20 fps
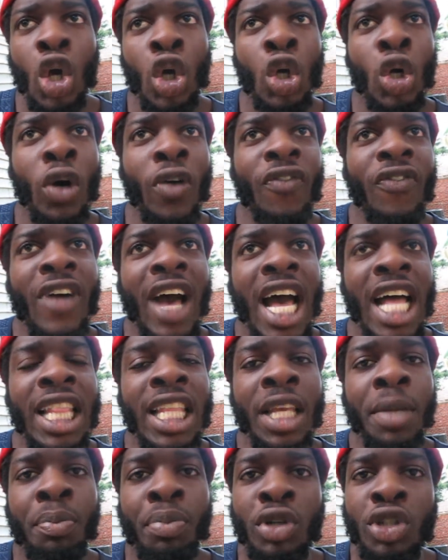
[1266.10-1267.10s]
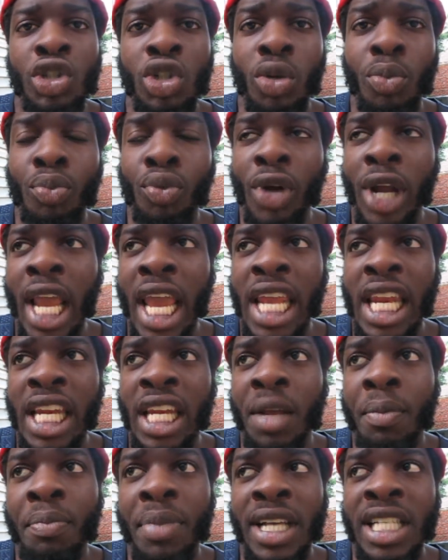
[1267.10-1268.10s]
you will finally put your brain in
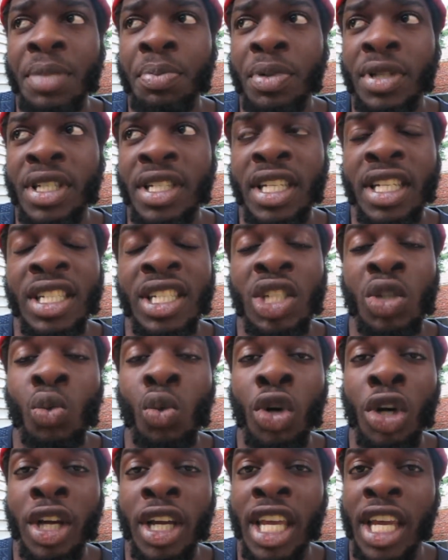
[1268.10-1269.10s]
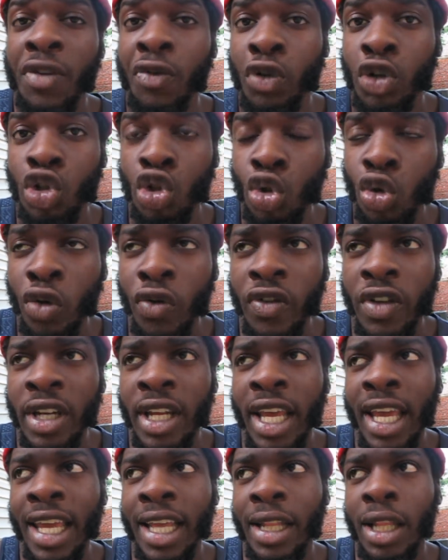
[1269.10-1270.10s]
the best position where it can
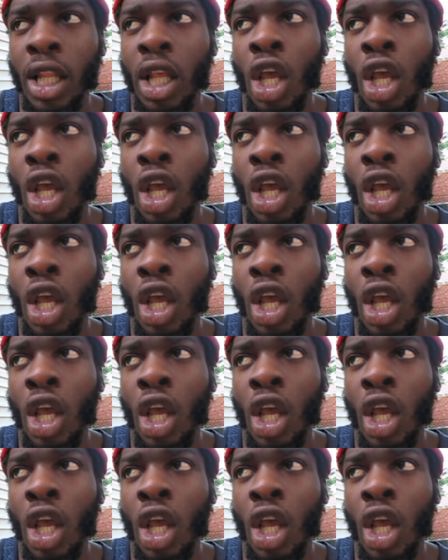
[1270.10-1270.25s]
rejuvenate,